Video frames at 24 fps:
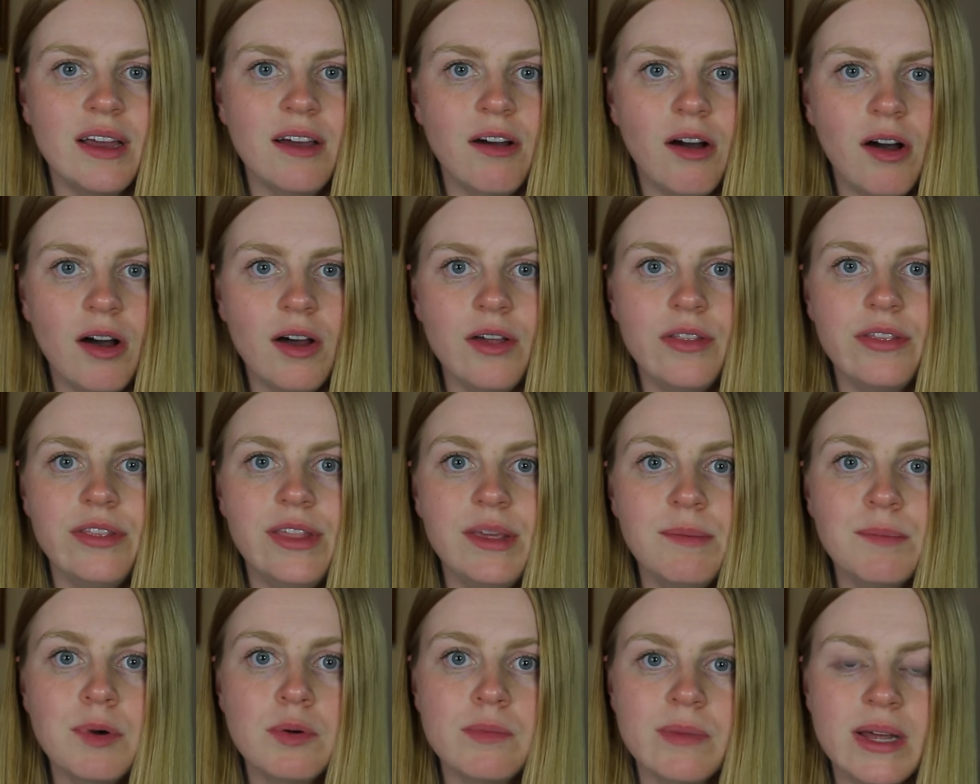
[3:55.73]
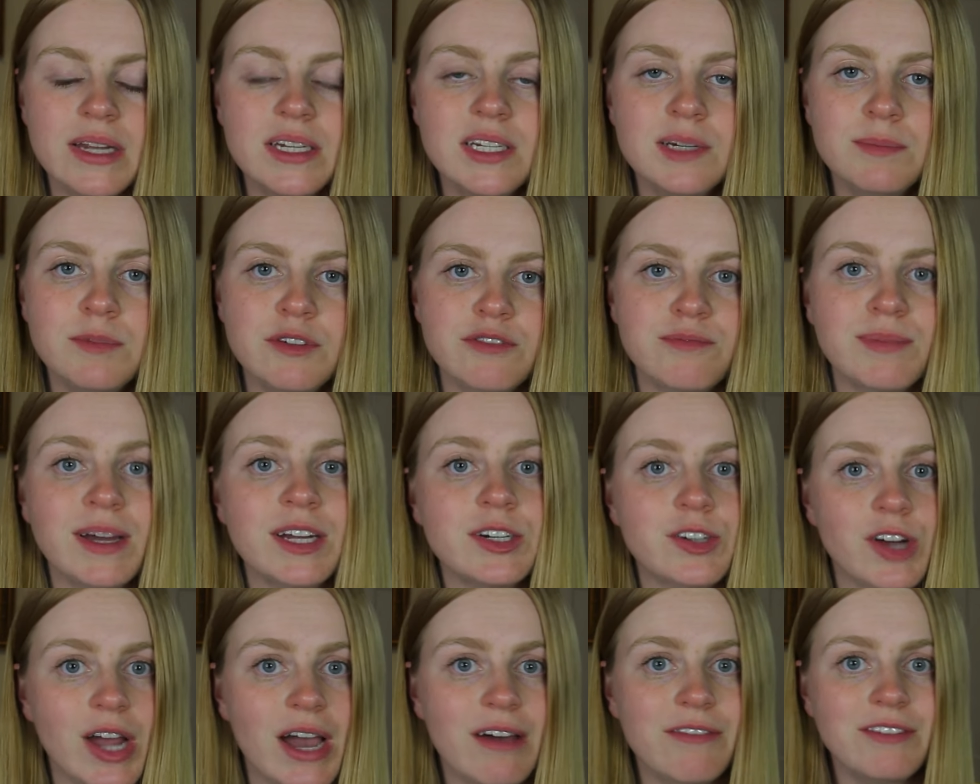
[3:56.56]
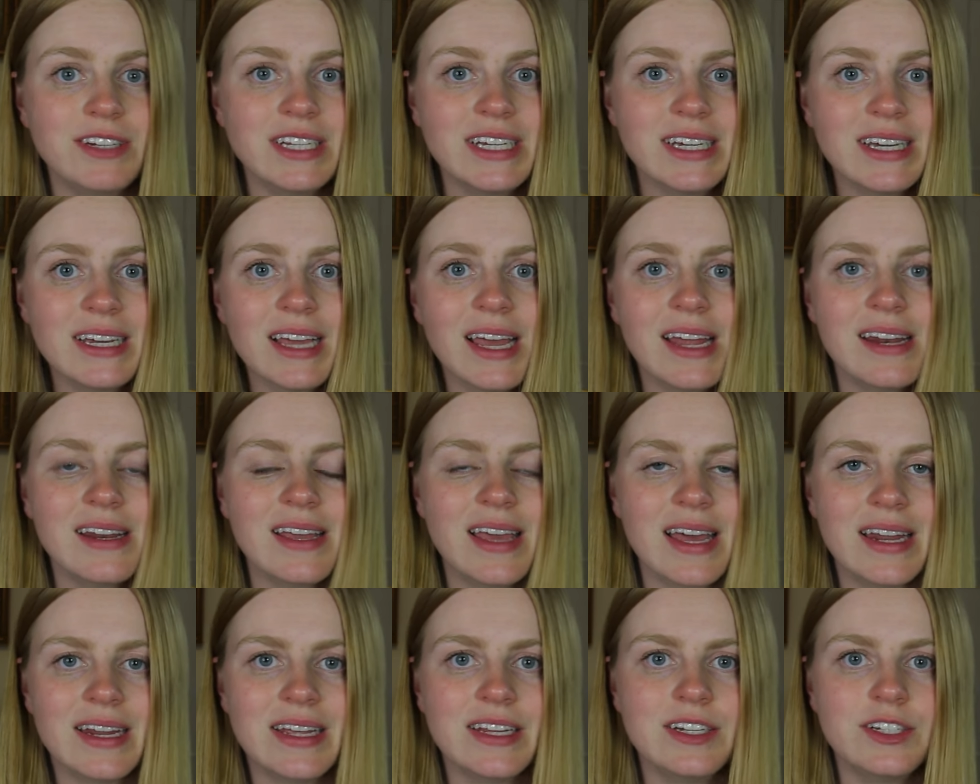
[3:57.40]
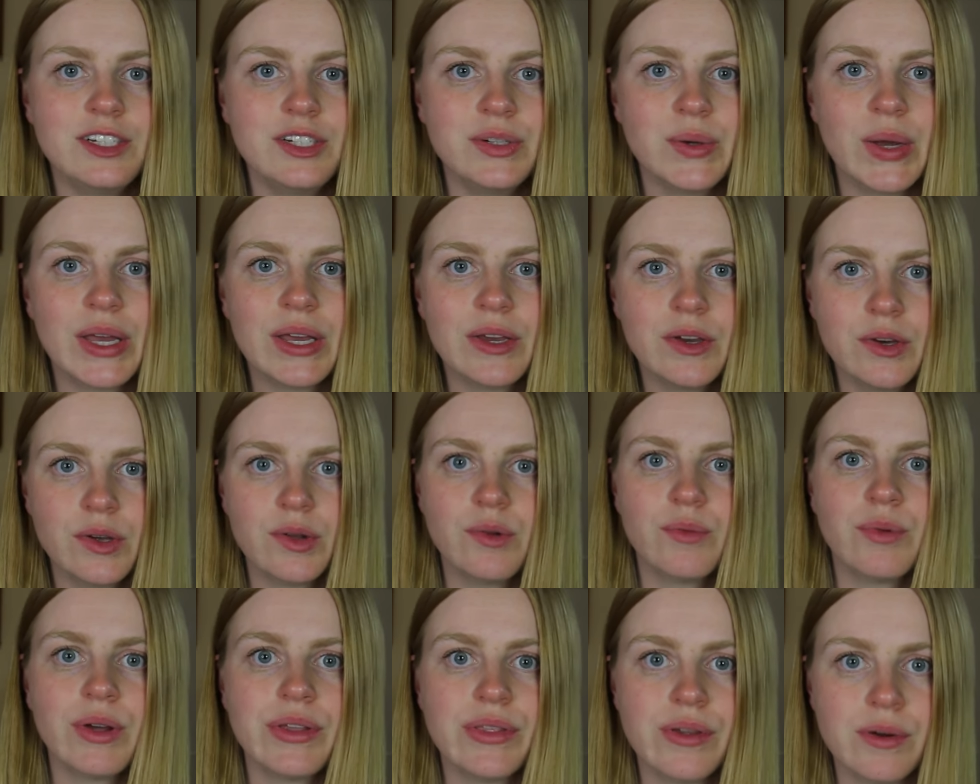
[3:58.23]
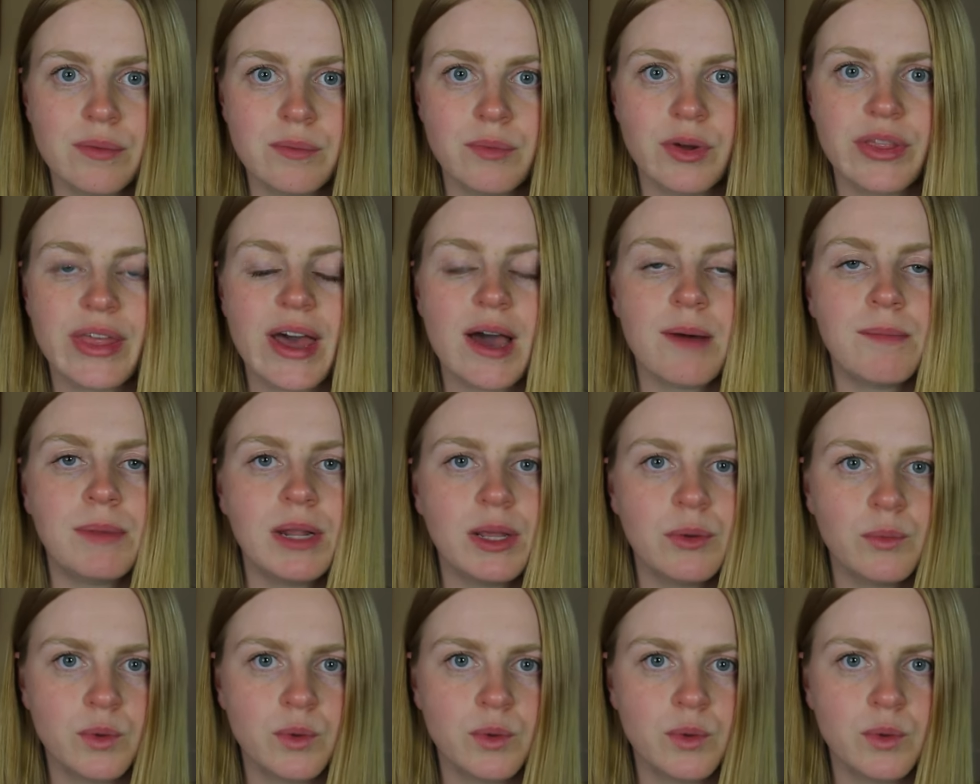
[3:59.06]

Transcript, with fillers: on the momentum of my drafting and get into a good rhythm with how many